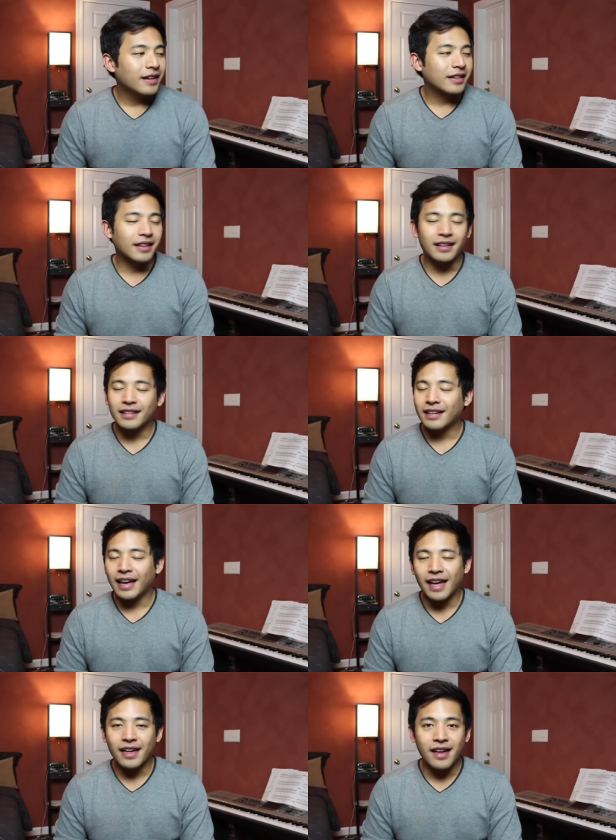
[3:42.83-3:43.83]
Yeah,
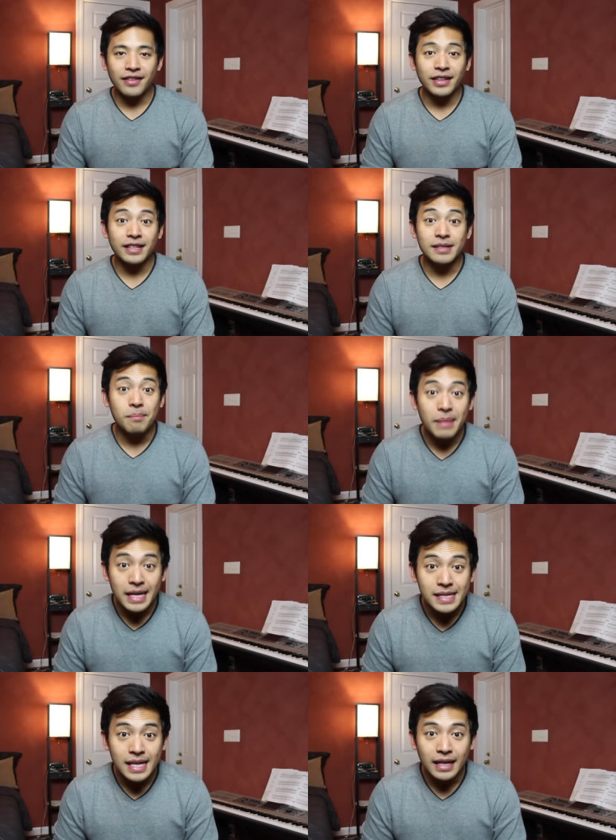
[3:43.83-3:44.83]
I, I think it's
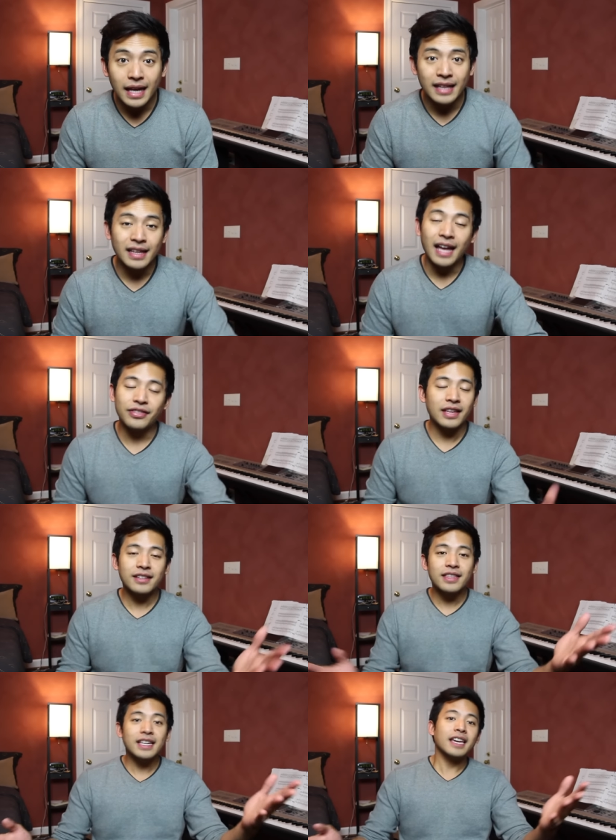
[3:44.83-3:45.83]
amazing. And at the
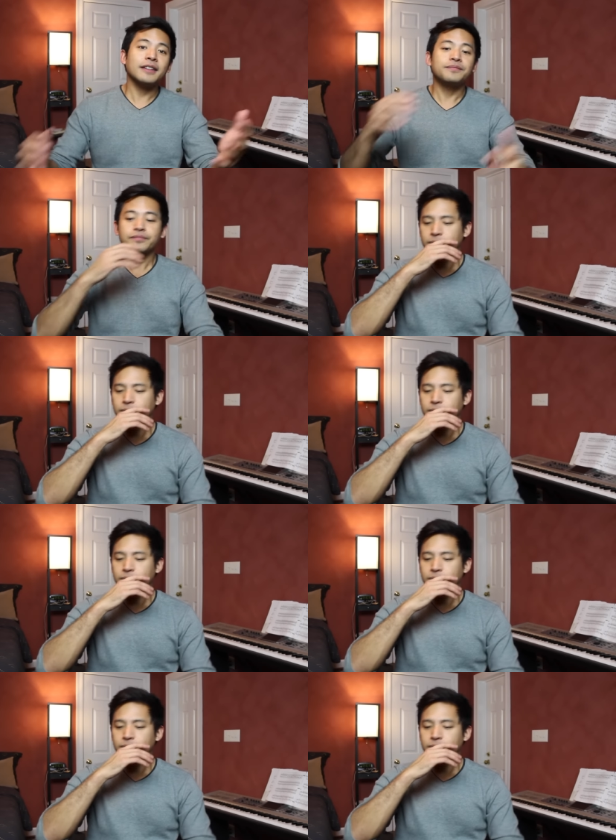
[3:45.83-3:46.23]
end of the day,